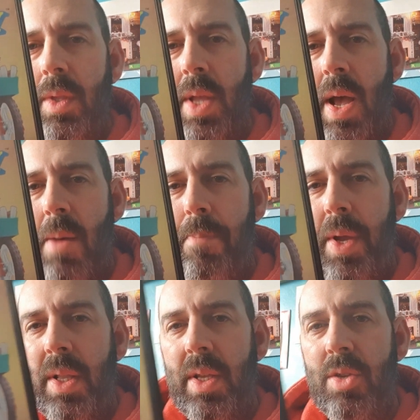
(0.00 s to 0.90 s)
Now, I
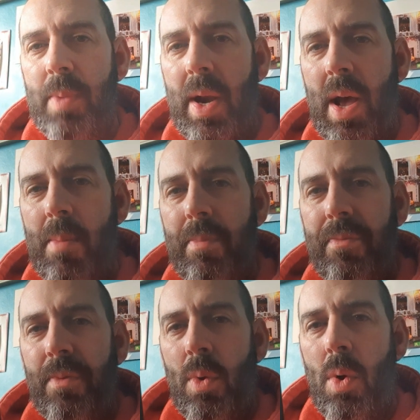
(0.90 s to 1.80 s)
picked this one up
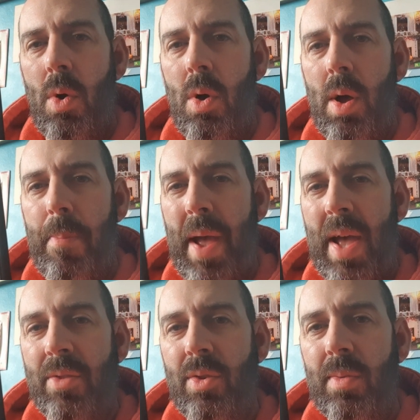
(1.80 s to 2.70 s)
for
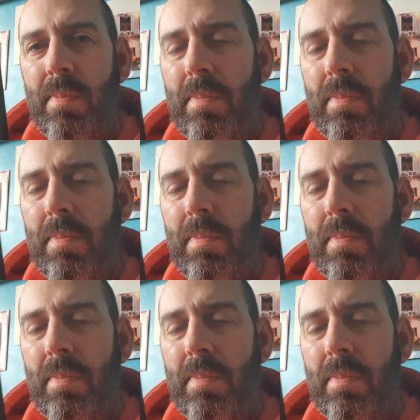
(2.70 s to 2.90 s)
£1,